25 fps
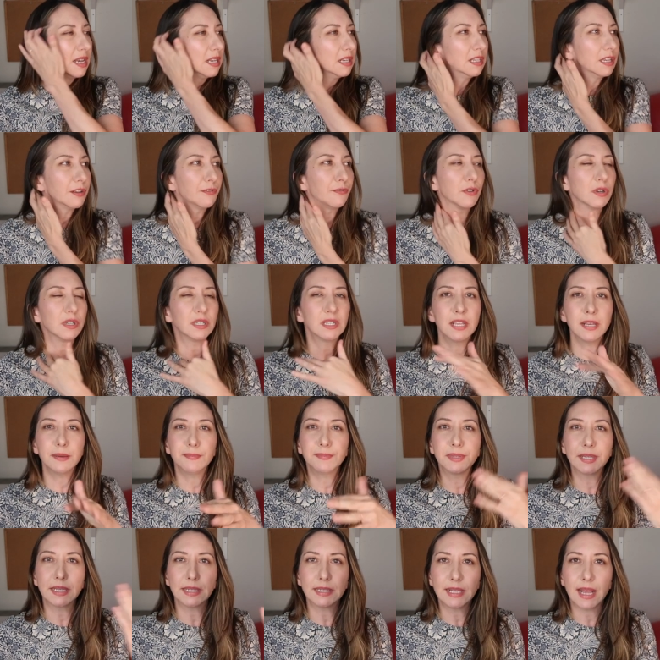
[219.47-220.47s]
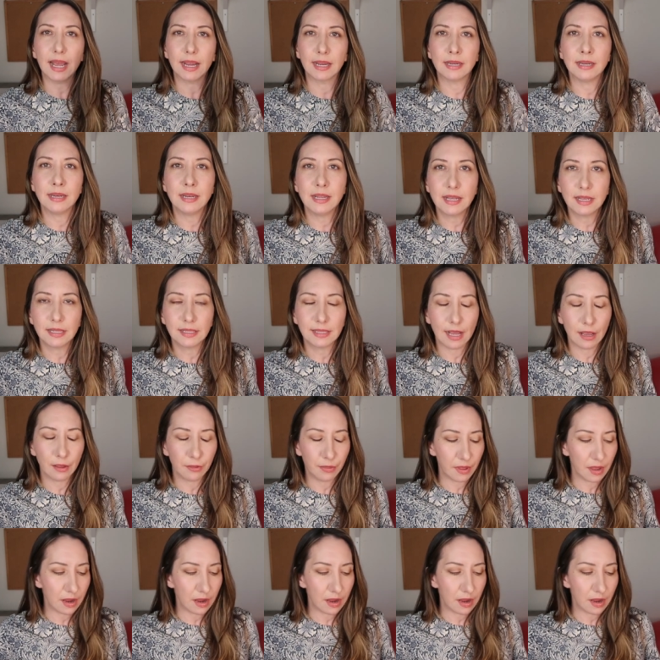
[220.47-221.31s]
different tips and techniques out